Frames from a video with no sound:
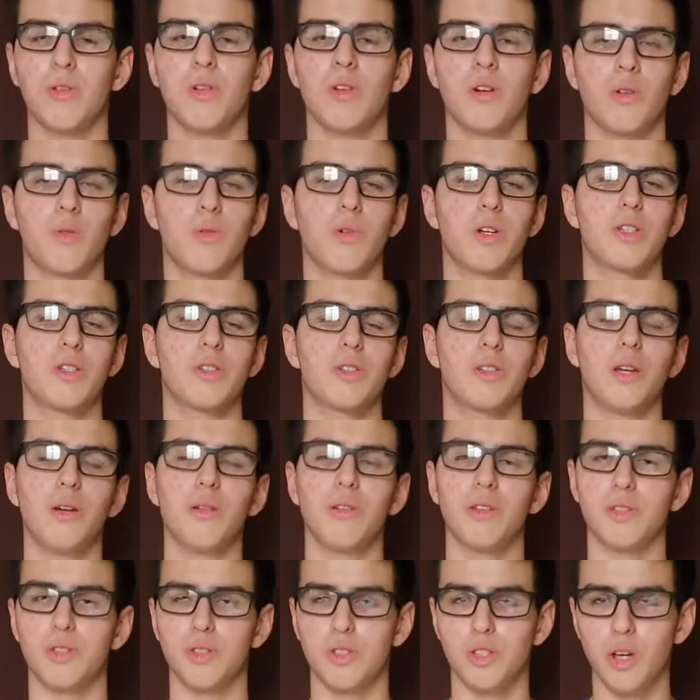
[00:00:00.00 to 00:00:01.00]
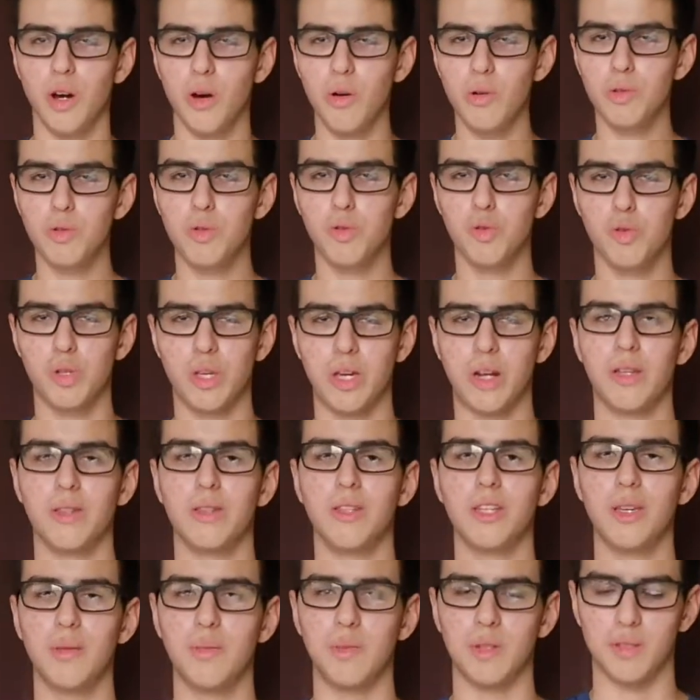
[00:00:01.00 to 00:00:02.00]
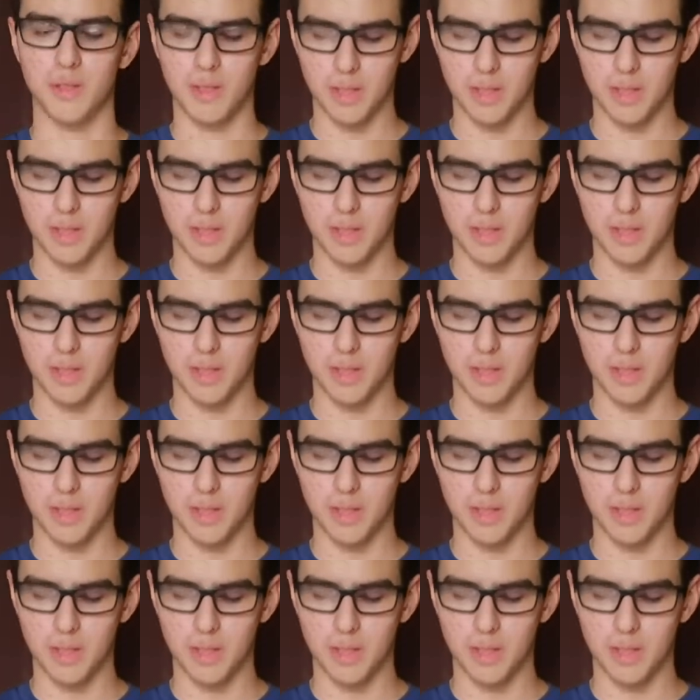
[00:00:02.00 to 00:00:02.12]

on which there is no two-sided limit,